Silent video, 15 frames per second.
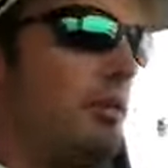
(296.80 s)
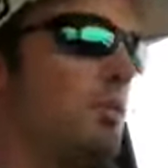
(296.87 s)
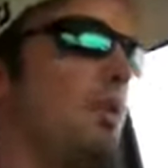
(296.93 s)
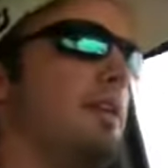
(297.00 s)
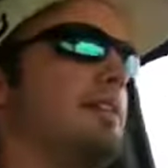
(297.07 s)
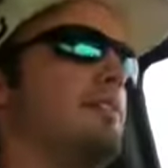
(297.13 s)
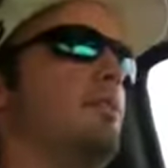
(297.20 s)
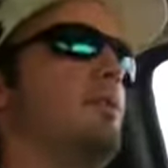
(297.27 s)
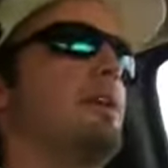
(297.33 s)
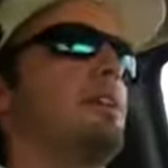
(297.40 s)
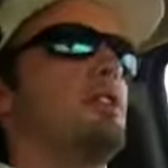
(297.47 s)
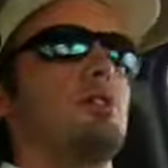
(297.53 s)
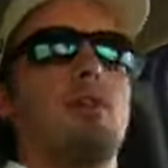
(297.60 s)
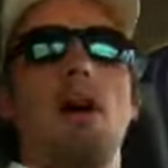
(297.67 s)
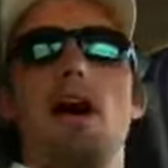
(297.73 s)
When
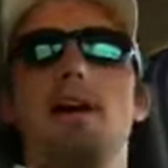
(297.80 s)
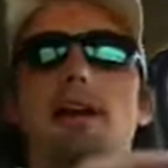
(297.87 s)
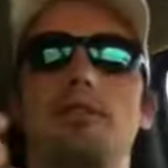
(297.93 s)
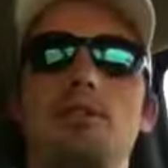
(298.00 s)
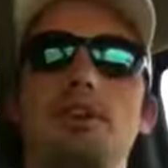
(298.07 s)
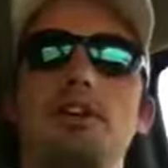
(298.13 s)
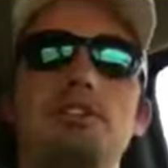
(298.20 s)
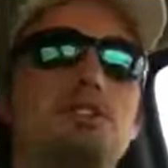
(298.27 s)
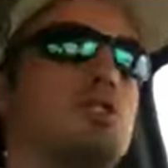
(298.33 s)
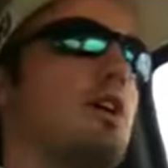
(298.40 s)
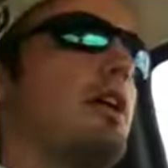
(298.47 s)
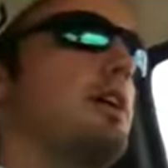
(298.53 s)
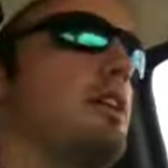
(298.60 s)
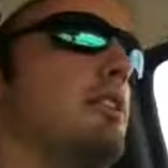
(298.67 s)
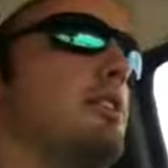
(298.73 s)
you're riding, when he's
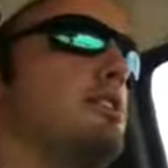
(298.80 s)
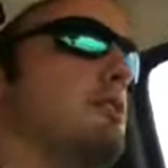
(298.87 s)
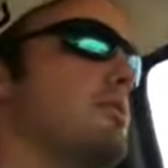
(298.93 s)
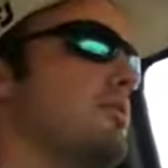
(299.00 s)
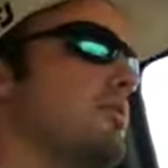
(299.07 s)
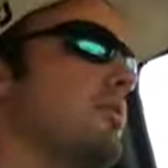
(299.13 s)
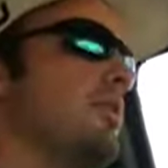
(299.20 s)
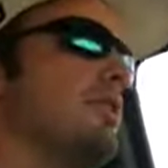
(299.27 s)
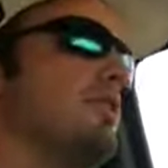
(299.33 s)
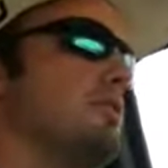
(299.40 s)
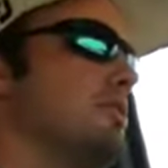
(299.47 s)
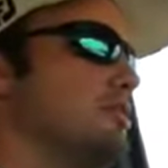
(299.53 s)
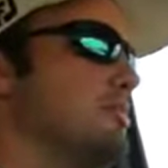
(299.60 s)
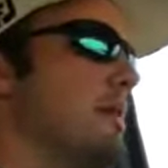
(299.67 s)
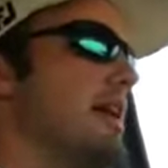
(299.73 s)
training you, he's a real
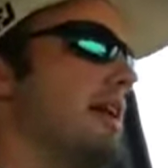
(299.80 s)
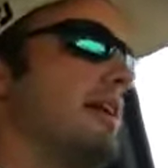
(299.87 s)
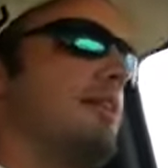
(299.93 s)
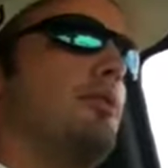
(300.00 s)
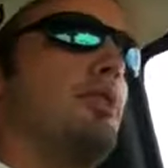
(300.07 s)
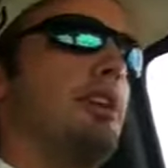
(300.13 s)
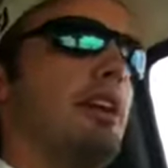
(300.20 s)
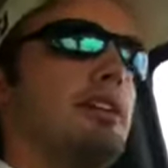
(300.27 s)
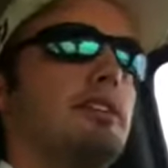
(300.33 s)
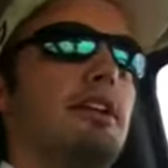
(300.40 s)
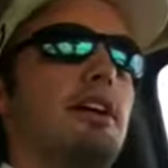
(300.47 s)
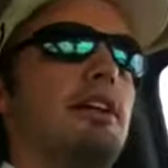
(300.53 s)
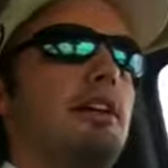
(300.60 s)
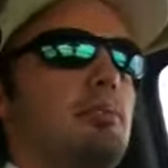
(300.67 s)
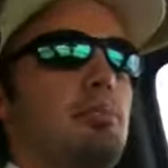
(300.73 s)
douchebag. And then when you get
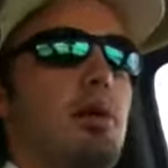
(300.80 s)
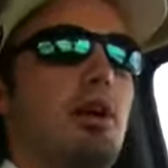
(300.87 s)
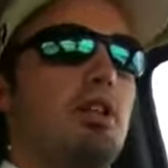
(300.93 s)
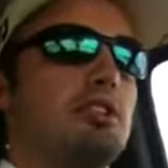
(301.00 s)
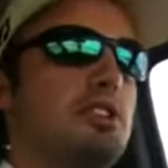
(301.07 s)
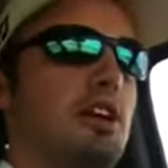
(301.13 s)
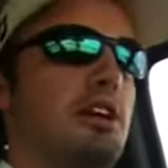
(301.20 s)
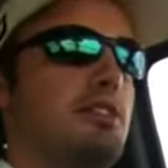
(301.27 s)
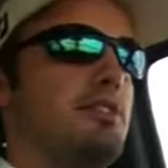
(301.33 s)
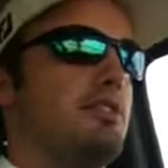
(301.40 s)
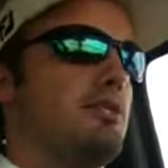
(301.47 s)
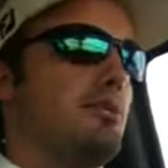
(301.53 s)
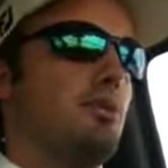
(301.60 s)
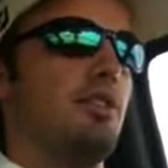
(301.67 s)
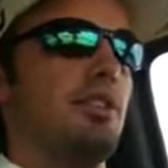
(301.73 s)
done, he apologizes.
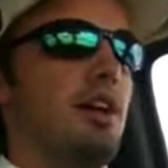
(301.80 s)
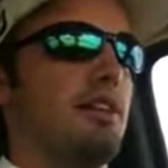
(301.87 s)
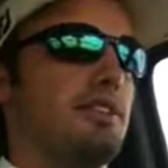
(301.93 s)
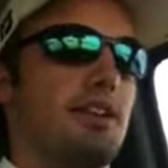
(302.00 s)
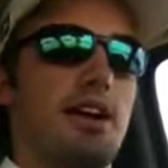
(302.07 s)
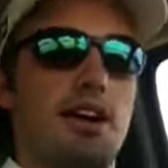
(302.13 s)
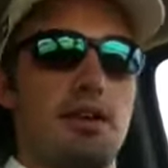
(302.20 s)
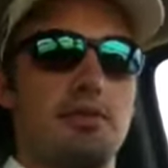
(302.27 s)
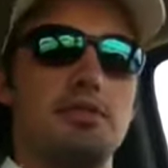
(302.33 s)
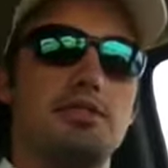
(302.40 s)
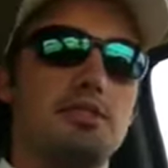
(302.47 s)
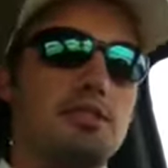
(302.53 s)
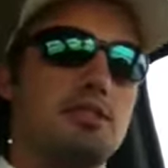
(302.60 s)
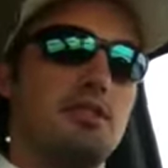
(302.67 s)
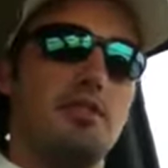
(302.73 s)
He's a real nice guy. It's just,